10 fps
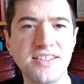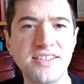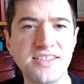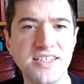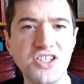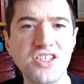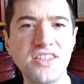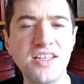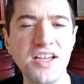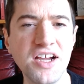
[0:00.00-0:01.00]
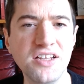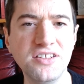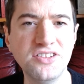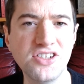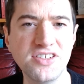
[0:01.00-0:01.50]
decision
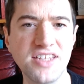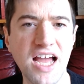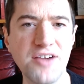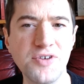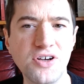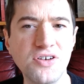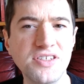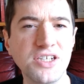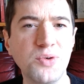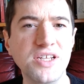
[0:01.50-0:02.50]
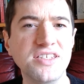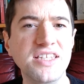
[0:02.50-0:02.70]
that doesn't have a consequence.